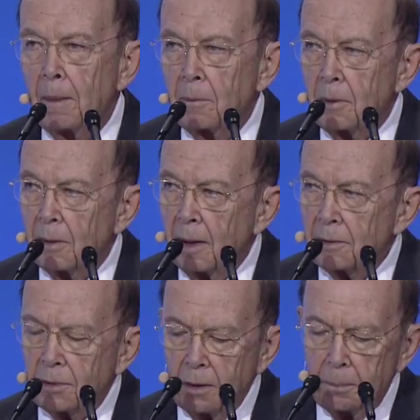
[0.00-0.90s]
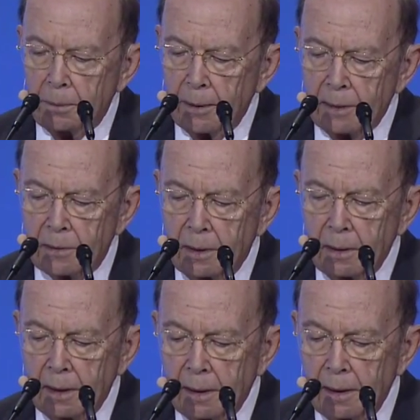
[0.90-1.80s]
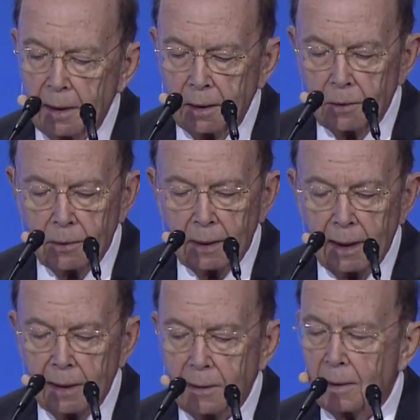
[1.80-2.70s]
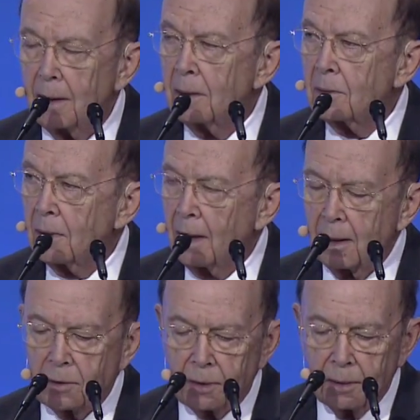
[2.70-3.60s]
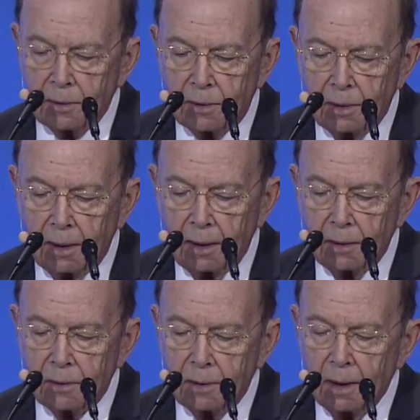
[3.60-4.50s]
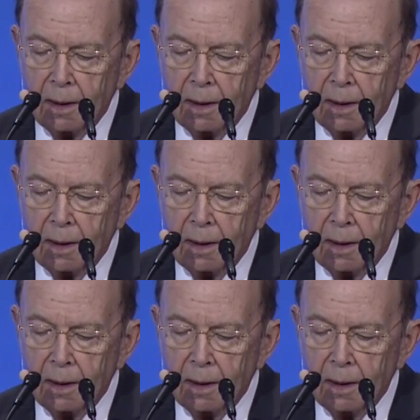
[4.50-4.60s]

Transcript: We're also present in 108 international cities